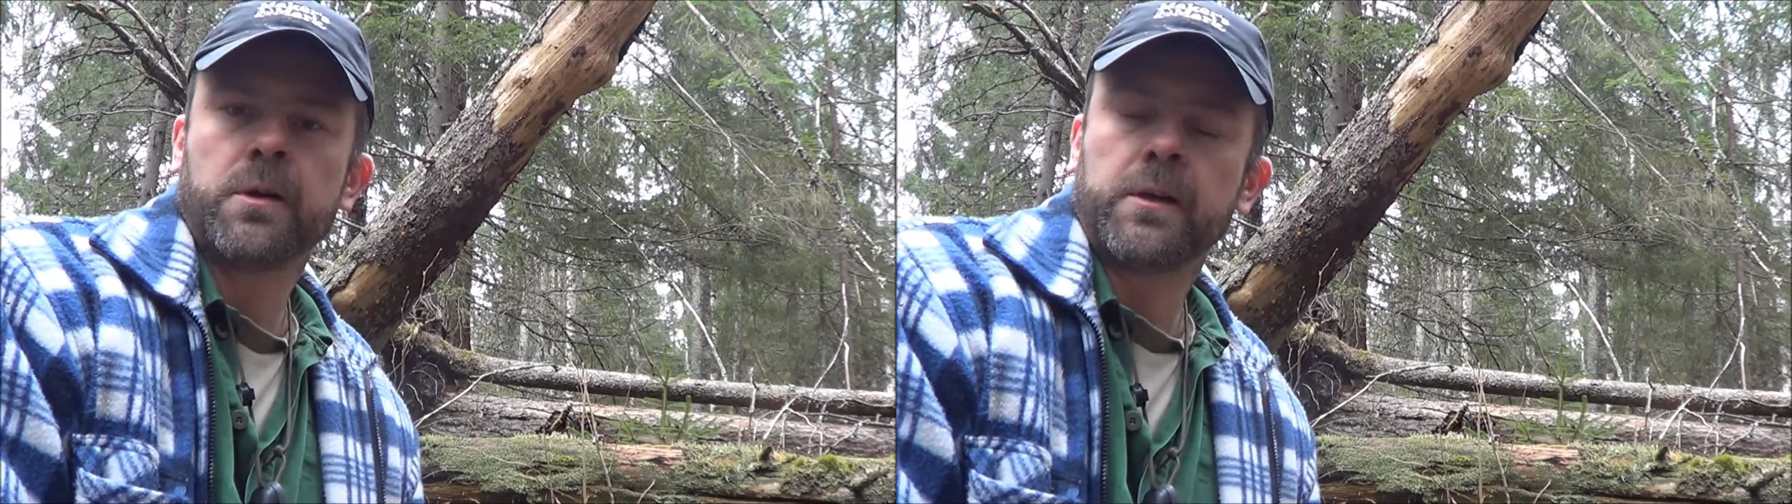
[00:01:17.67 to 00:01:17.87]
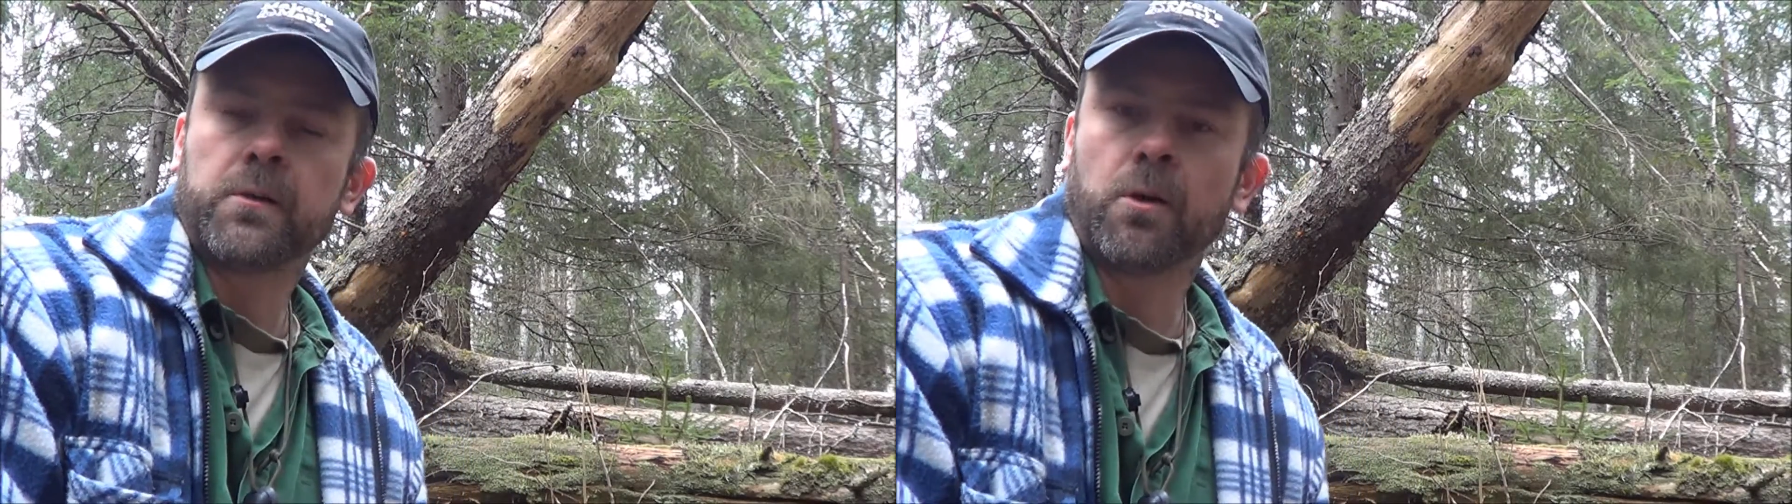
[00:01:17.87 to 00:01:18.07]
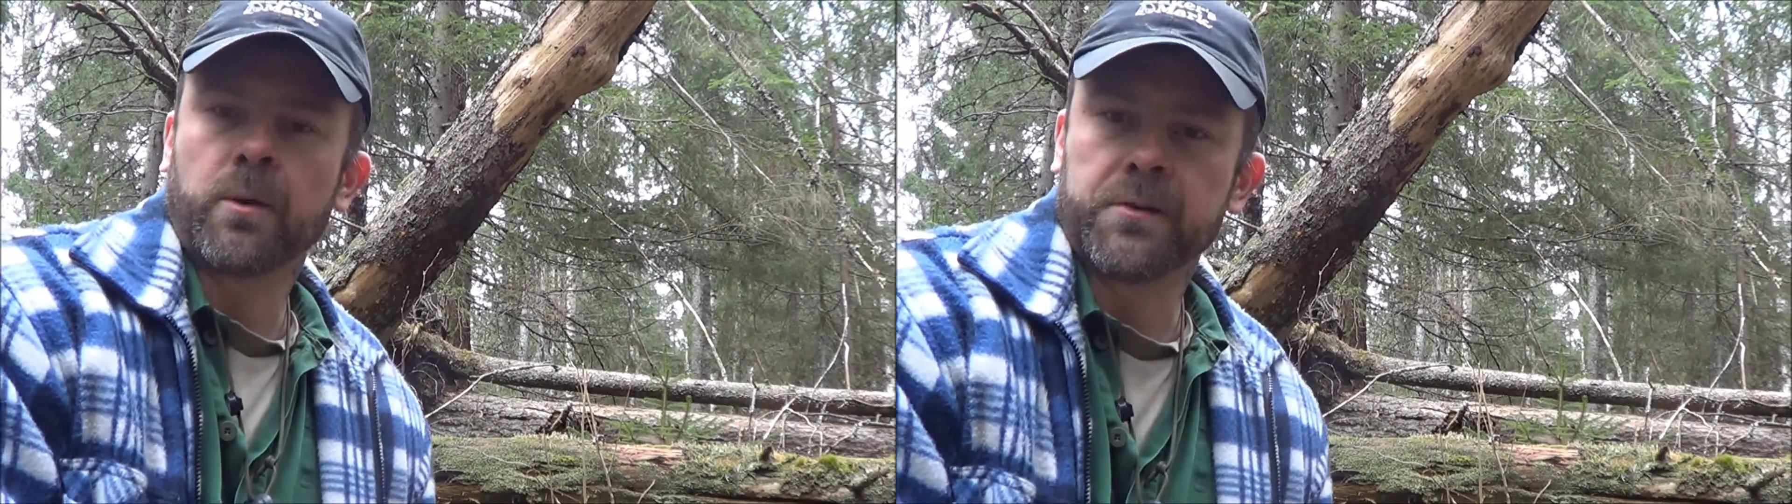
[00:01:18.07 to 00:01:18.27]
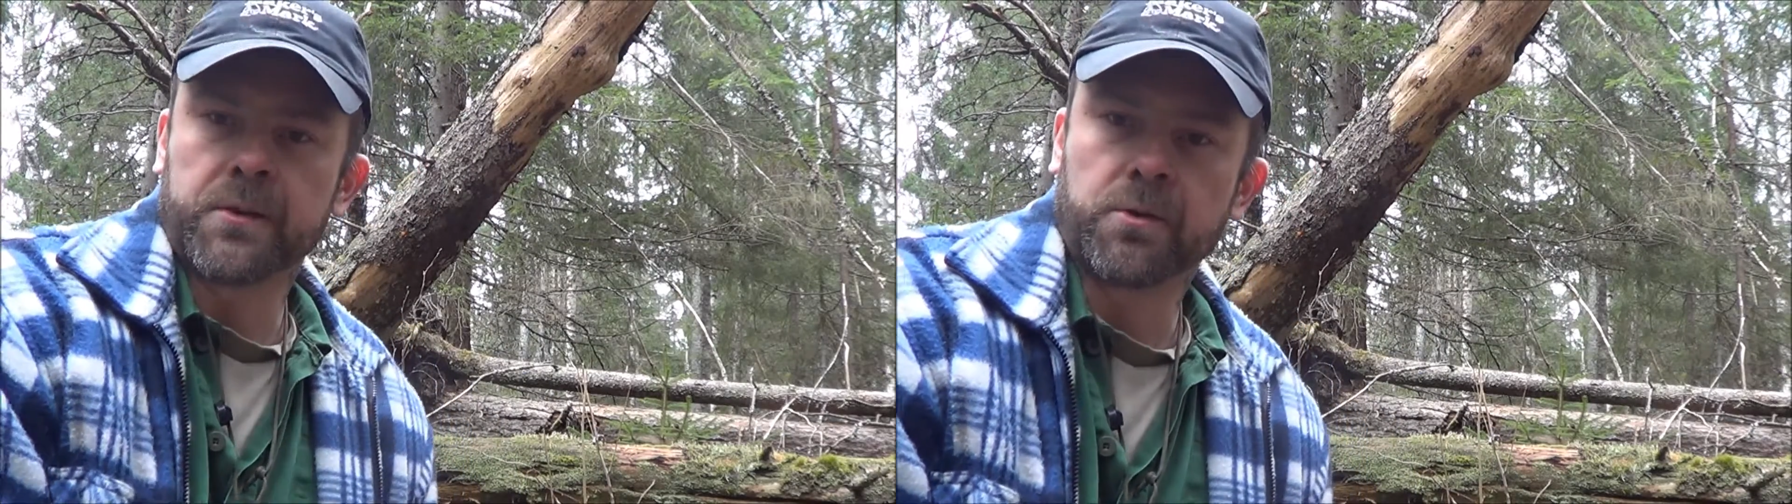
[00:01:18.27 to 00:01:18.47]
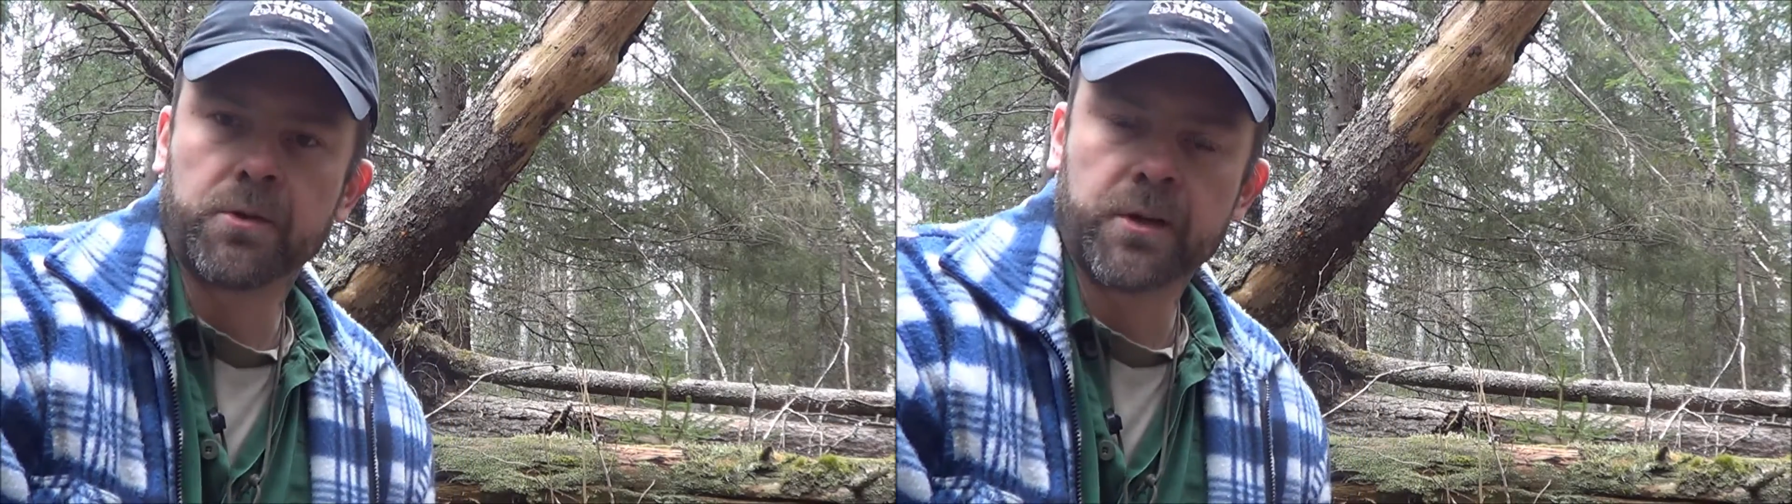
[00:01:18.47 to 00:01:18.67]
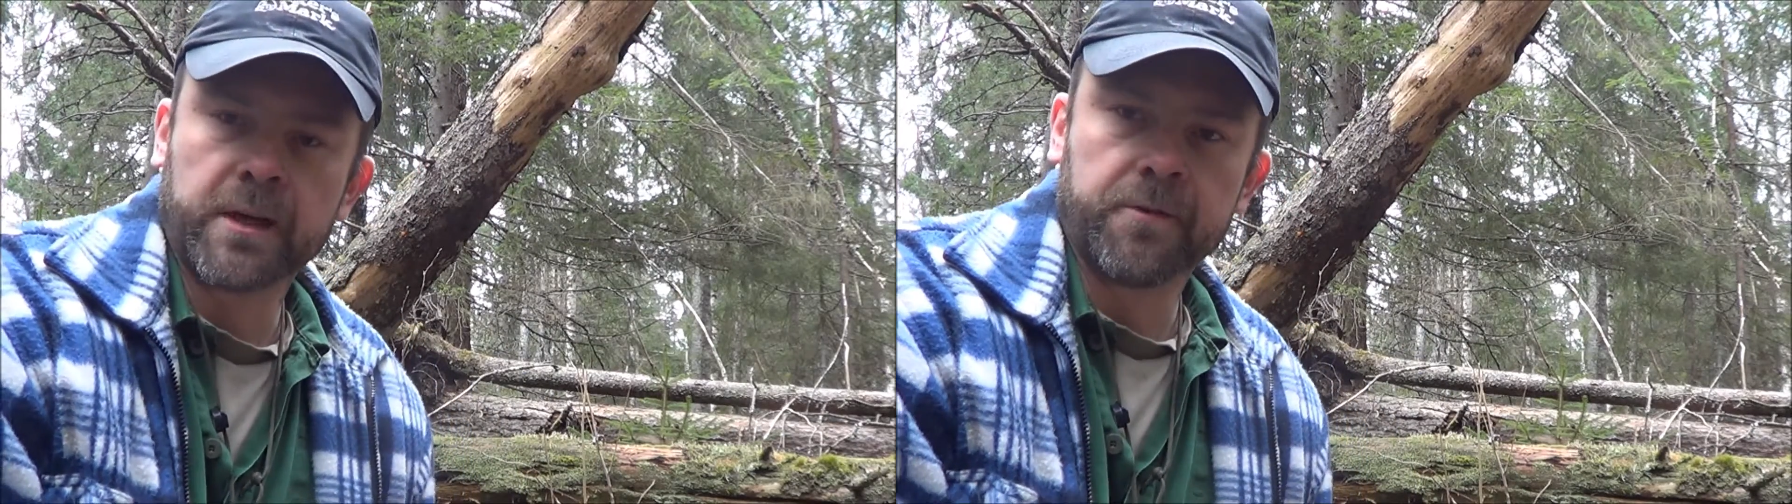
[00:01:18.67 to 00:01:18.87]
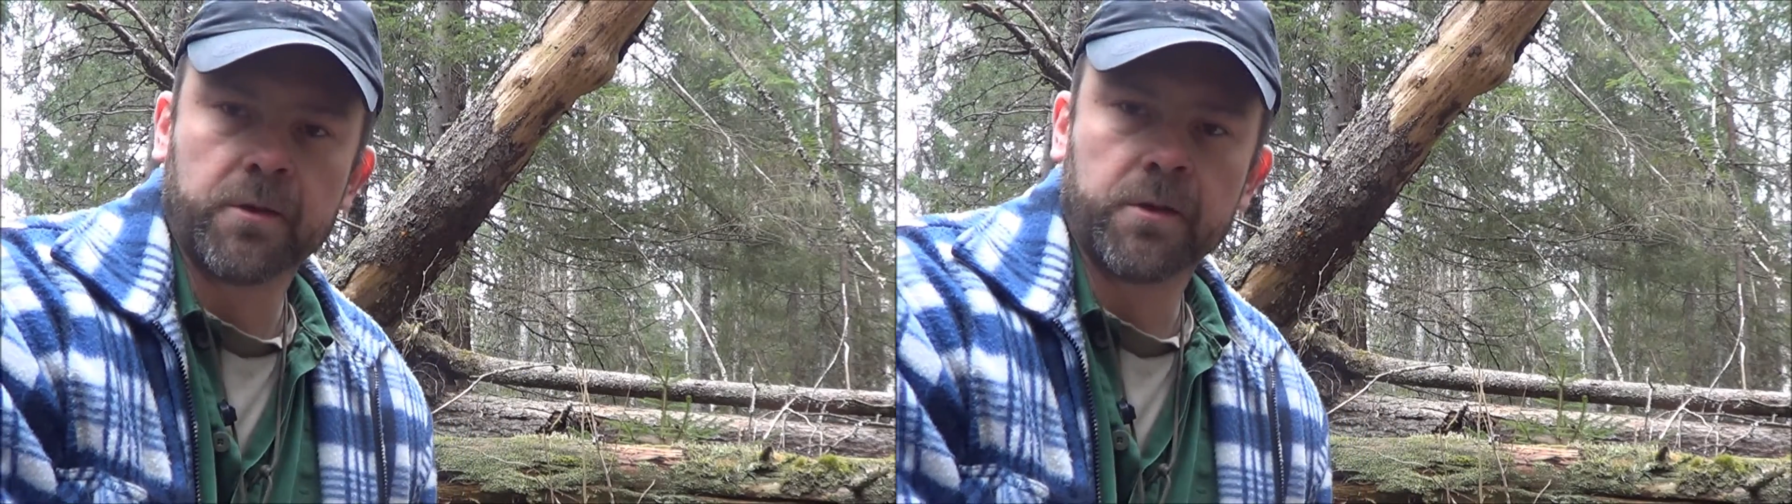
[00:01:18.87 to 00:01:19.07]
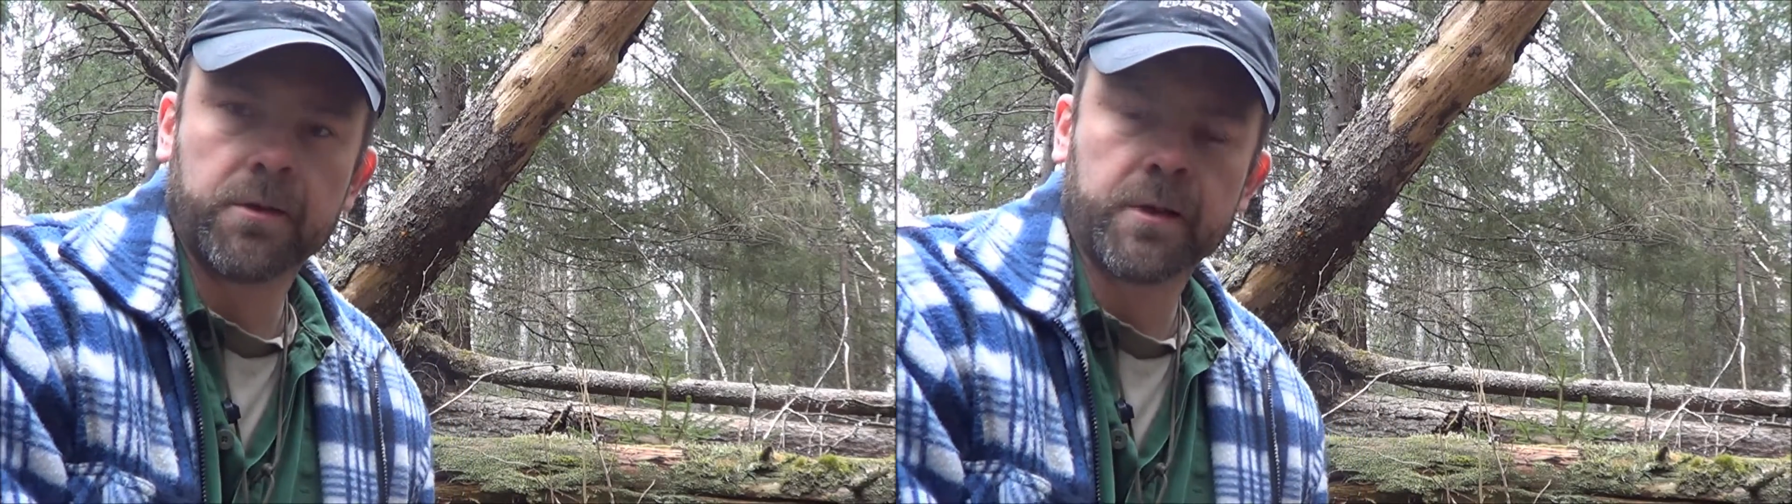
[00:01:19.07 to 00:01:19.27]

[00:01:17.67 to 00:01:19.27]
It's always good to have a